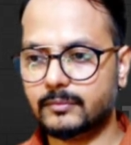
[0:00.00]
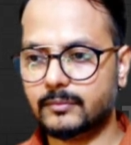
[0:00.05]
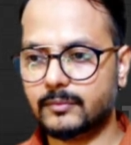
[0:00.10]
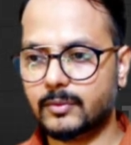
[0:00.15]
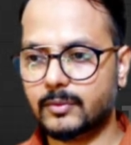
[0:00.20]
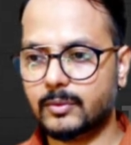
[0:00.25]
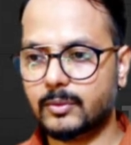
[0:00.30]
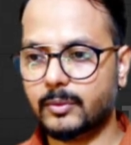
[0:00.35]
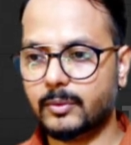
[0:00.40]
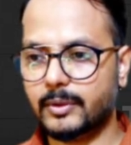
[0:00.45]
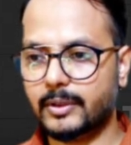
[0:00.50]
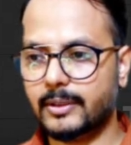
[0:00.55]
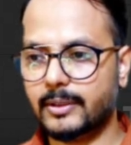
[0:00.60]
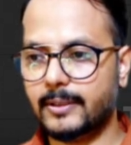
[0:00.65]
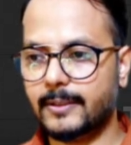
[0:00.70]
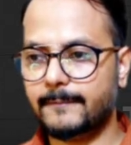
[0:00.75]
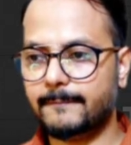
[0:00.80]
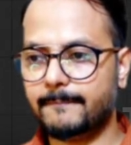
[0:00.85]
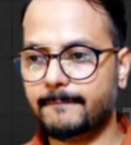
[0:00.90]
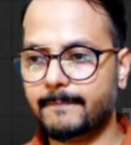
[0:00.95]
quickly
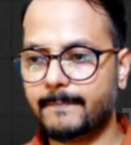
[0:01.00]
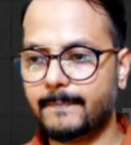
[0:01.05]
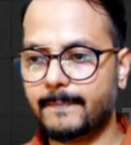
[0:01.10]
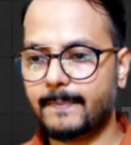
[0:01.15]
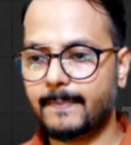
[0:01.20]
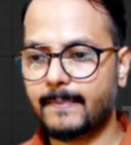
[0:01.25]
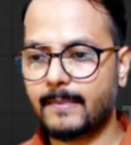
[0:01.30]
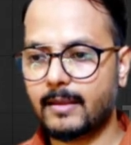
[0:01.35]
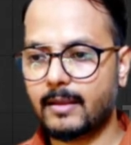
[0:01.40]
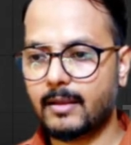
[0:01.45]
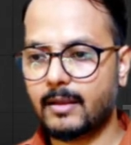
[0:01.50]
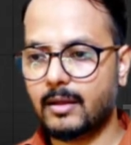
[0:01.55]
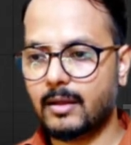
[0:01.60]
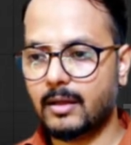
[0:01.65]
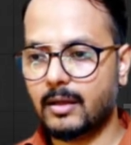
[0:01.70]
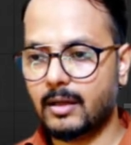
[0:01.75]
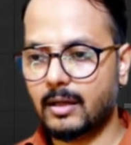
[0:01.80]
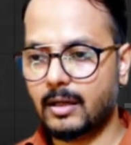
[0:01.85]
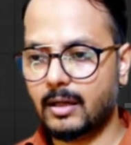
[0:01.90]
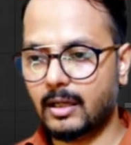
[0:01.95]

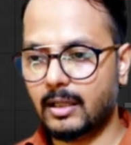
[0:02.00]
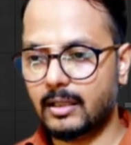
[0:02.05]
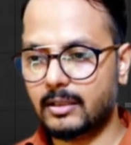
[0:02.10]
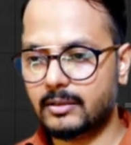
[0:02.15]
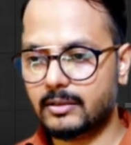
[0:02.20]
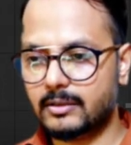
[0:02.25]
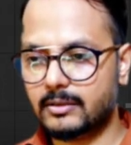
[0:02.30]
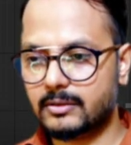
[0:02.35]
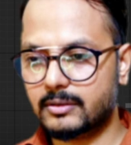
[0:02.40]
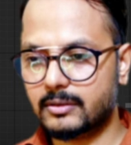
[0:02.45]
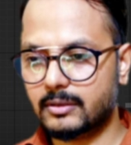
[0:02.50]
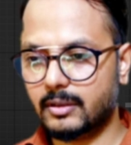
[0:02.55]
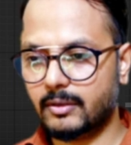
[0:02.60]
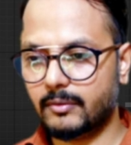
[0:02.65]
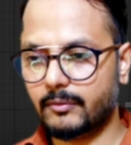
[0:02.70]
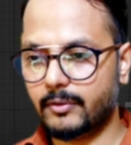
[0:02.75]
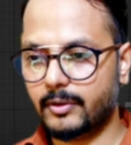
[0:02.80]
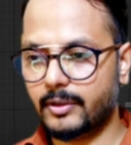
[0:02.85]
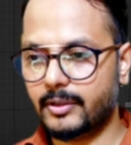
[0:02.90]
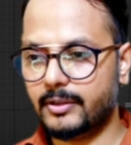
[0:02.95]
I'll just
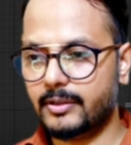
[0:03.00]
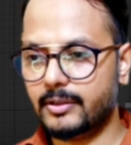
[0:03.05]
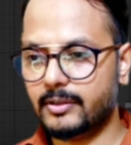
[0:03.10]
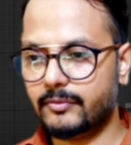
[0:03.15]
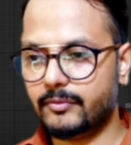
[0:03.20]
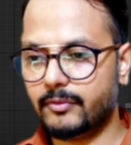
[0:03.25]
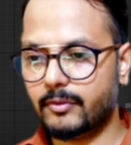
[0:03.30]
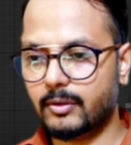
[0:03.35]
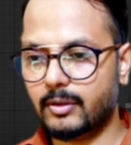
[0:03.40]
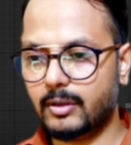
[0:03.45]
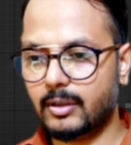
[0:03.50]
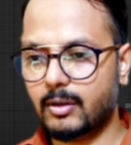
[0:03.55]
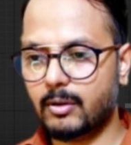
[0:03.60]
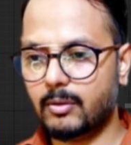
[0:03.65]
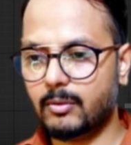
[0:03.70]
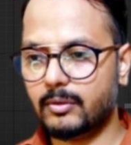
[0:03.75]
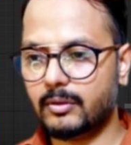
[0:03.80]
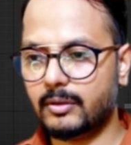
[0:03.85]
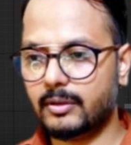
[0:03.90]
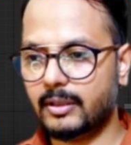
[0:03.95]
avoid this for now
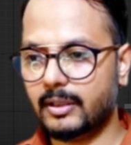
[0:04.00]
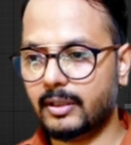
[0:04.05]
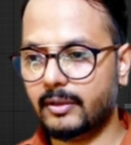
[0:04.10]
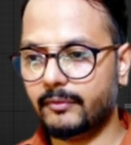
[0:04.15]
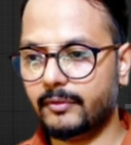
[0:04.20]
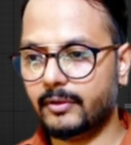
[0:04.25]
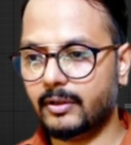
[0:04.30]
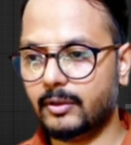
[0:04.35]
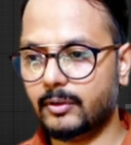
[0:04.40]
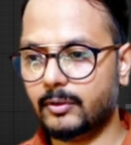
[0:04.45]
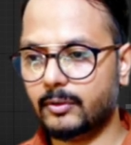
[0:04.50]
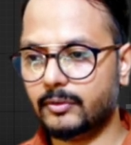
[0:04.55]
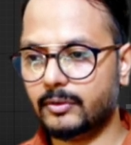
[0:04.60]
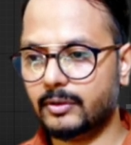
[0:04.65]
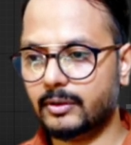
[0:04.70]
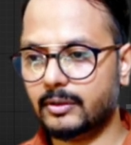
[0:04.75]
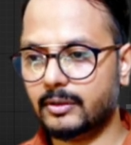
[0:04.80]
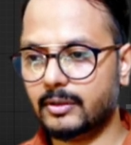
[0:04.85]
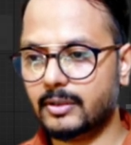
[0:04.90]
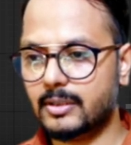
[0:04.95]
then we are using
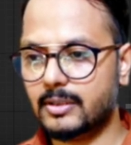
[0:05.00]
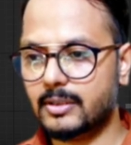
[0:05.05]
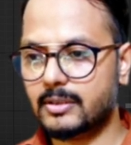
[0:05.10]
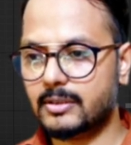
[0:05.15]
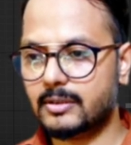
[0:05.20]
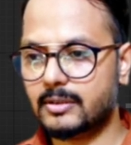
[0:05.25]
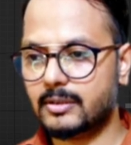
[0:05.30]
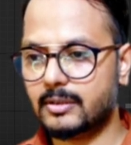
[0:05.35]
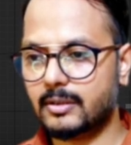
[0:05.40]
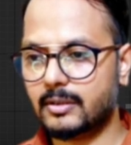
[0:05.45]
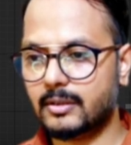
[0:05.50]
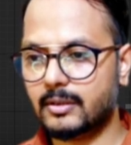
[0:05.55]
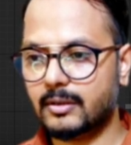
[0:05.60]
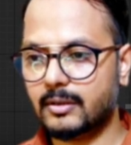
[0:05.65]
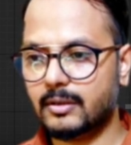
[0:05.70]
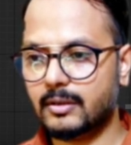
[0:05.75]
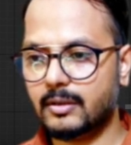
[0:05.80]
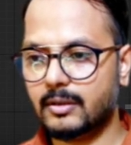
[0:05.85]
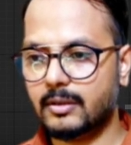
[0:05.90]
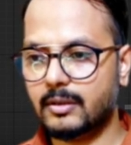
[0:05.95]
this
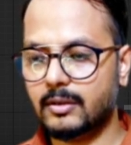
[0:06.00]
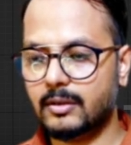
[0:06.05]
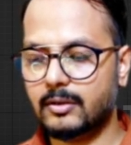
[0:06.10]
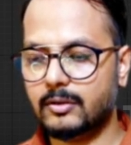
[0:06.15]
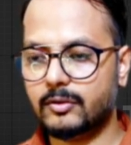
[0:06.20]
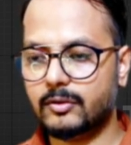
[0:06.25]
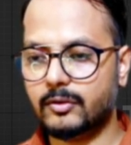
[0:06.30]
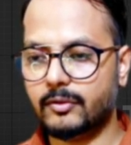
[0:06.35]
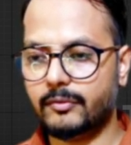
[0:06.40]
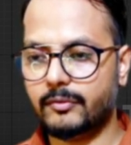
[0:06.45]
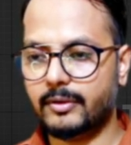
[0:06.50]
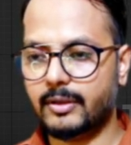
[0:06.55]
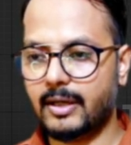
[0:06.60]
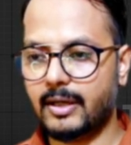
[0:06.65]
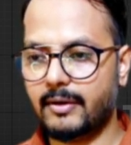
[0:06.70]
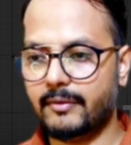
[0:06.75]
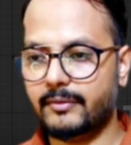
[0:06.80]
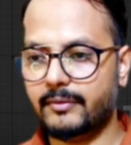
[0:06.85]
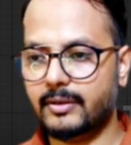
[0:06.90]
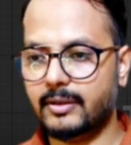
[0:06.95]
we have
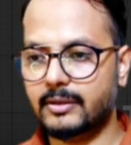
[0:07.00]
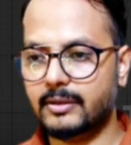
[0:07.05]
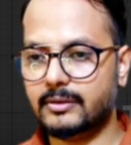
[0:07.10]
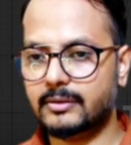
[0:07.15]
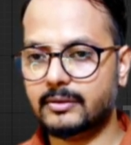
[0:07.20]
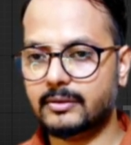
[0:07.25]
this